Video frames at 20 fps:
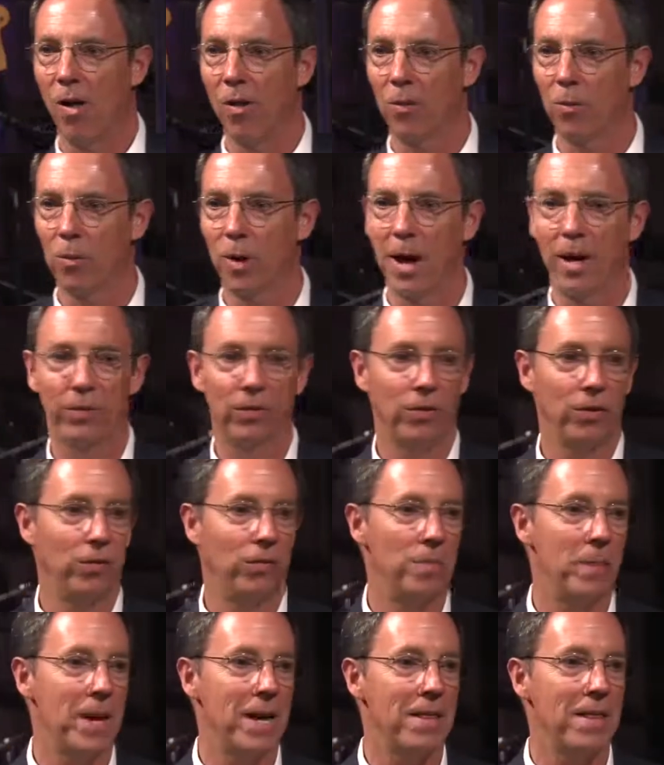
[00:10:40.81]
the rest who've
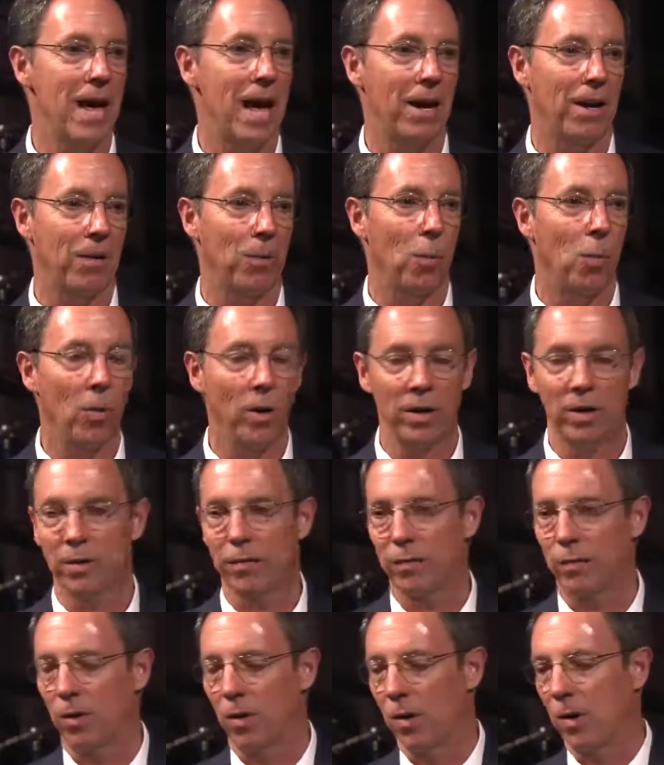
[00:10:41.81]
made that a
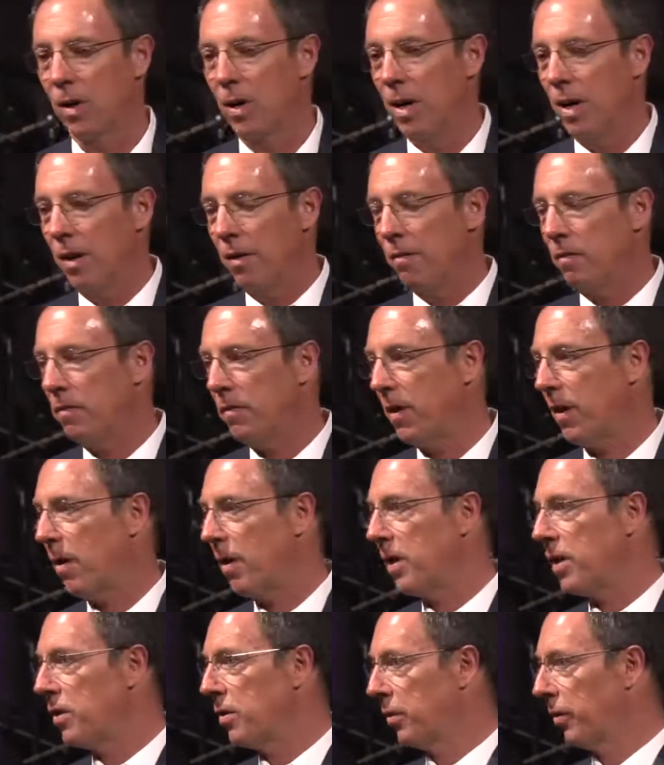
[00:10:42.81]
wonderful, very
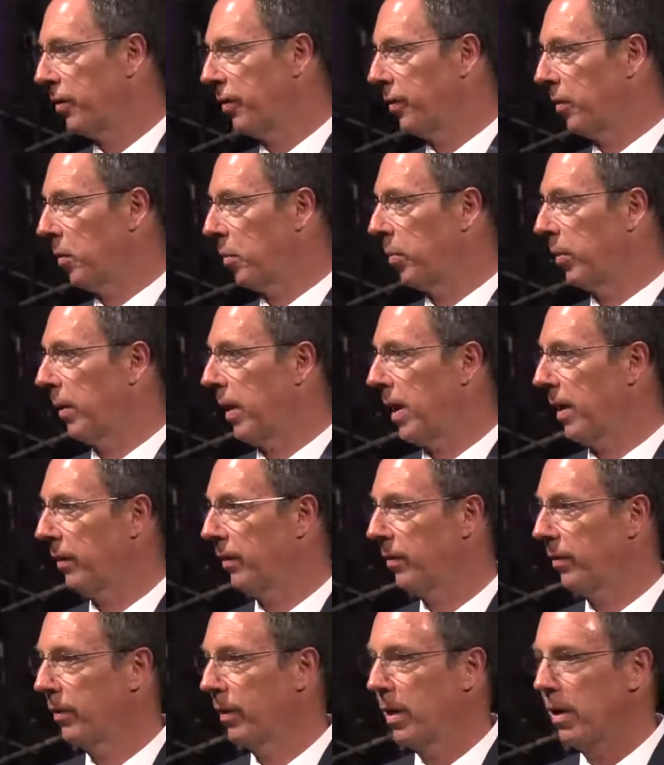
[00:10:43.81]
useful
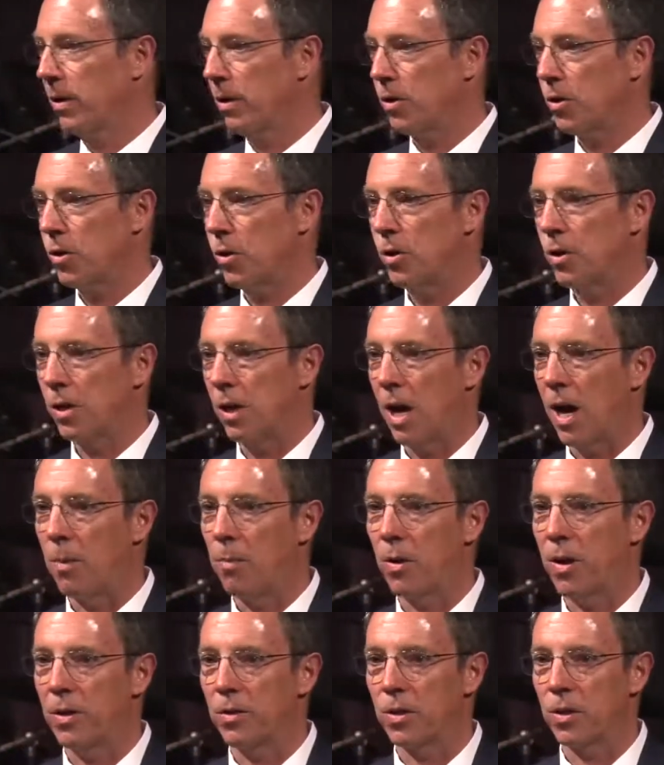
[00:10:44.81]
place. The church
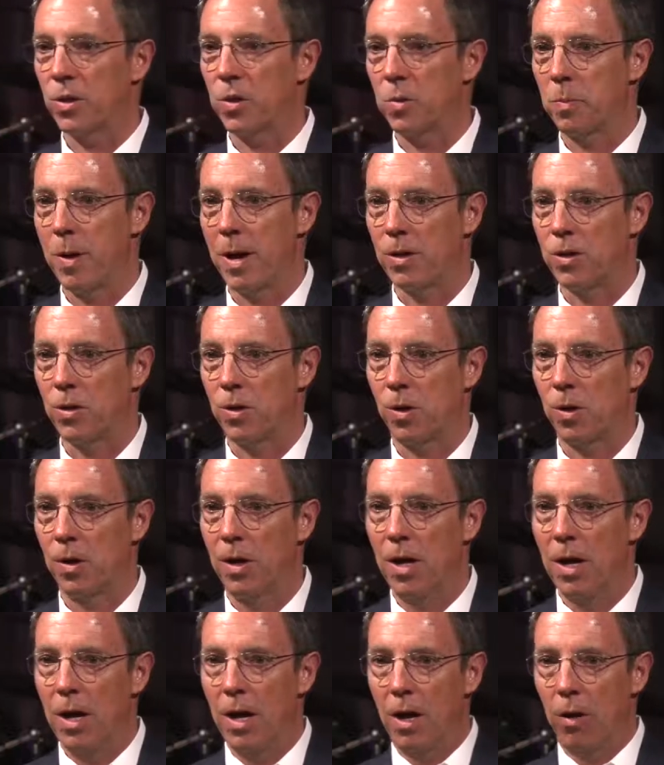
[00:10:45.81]
library is a special
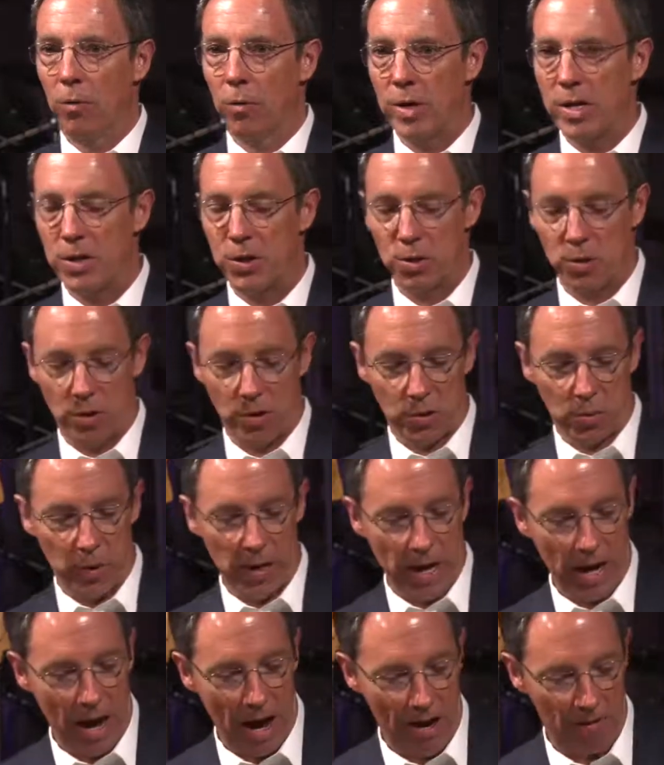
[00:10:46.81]
resource we
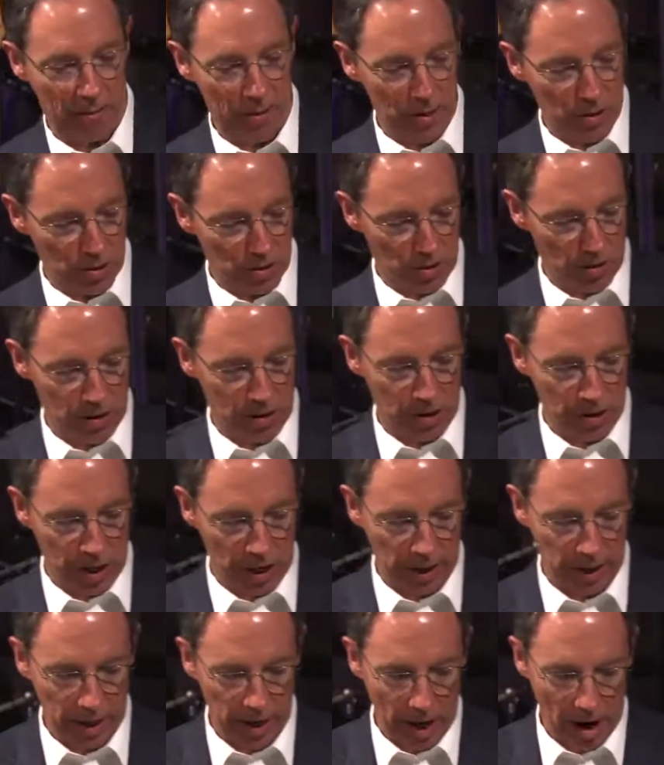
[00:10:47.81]
have. Be sure to
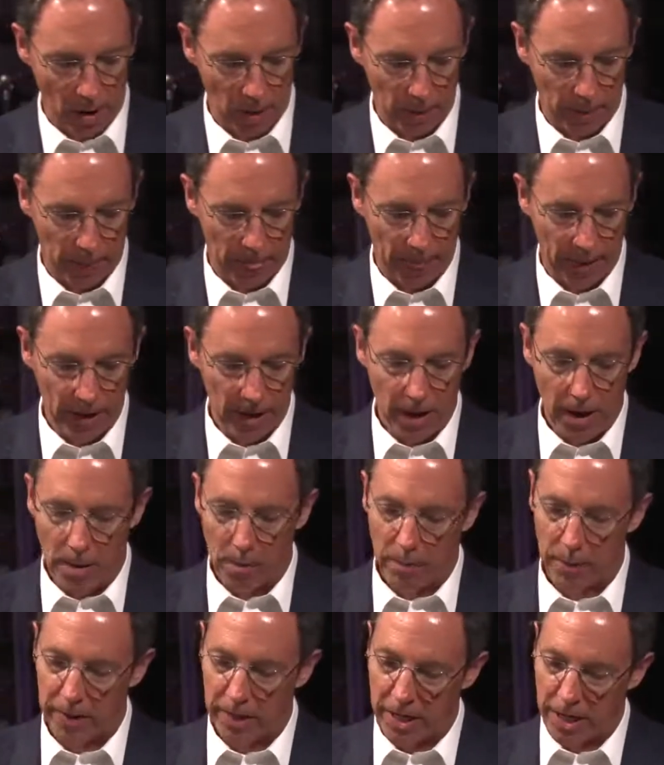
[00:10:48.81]
check it out.
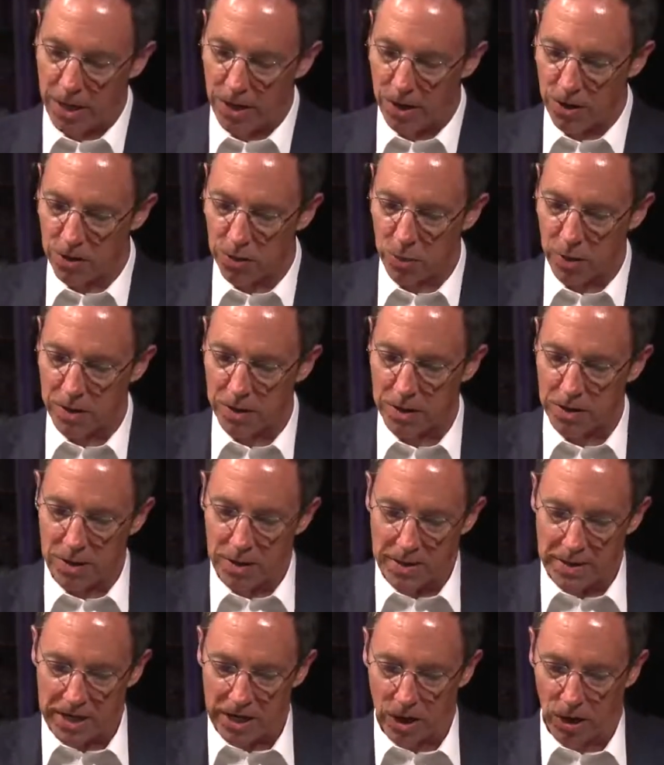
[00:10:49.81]
But here's
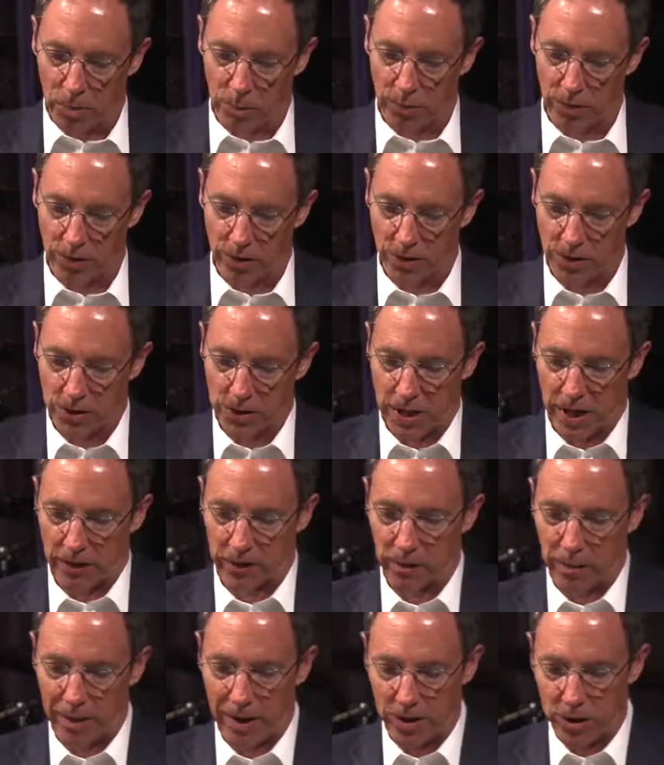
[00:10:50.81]
what Dale Bruner says
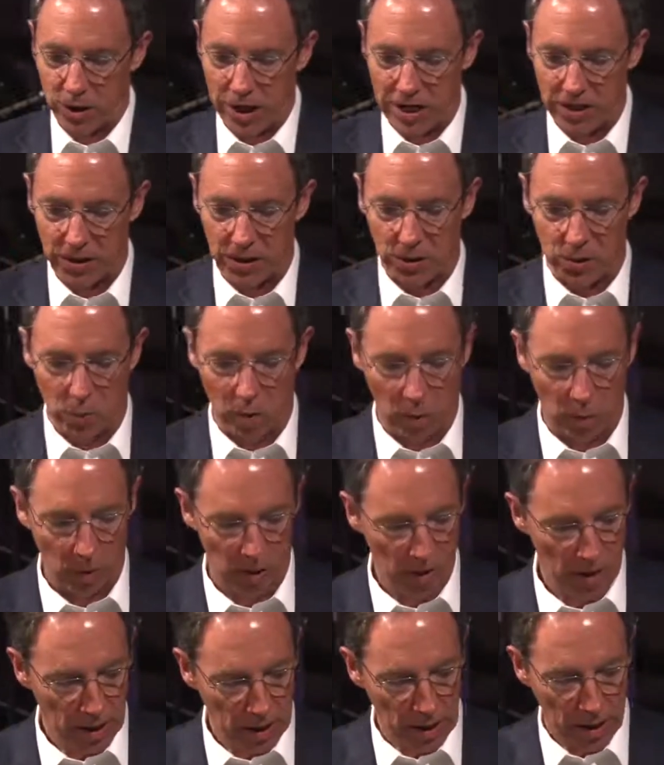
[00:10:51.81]
about Jesus, what we're
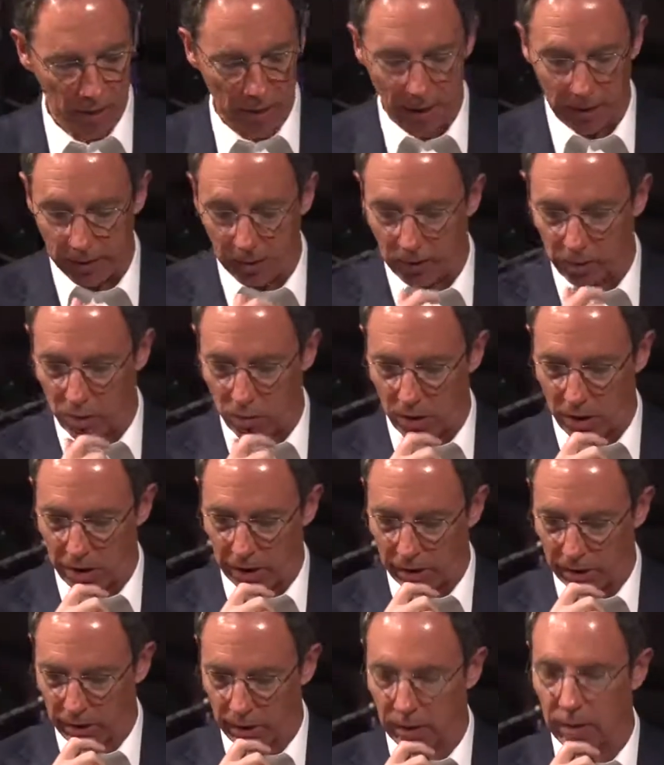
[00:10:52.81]
thinking about this morning.
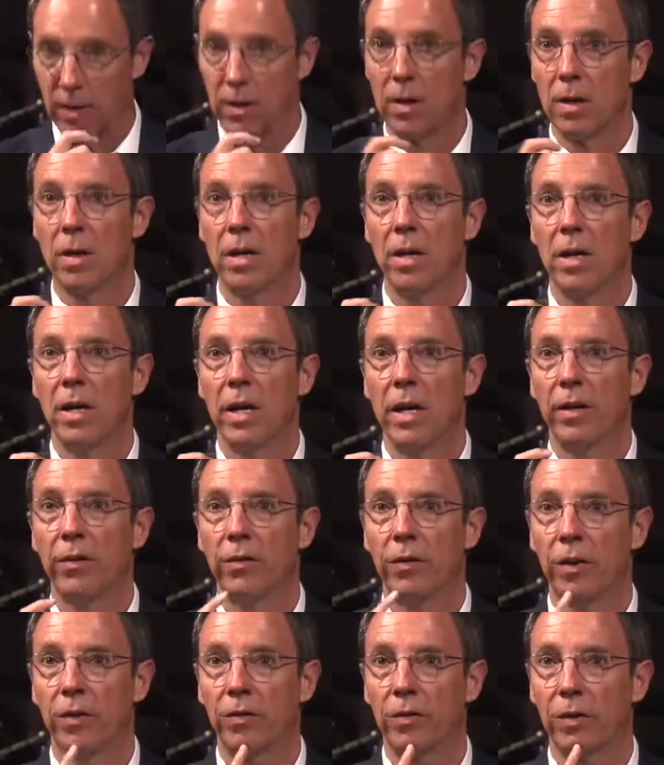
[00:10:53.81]
He
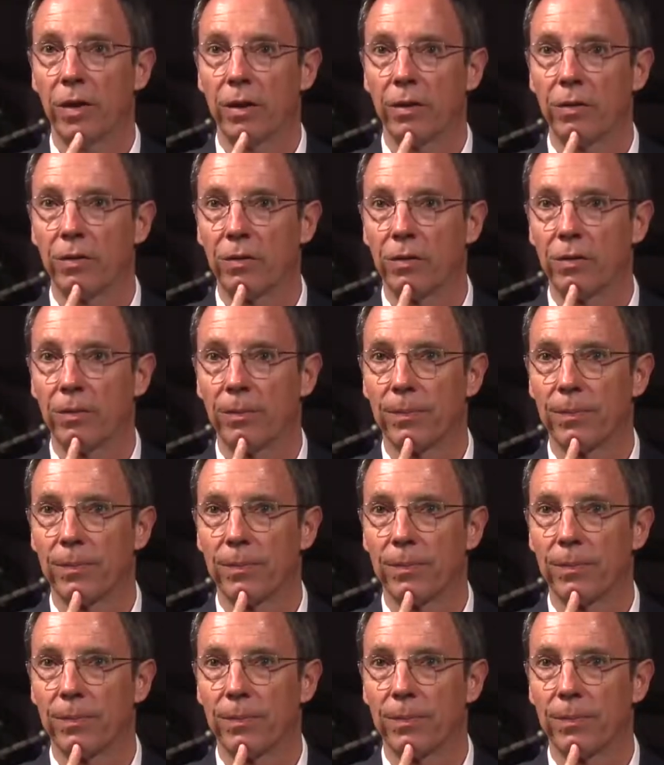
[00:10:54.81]
says this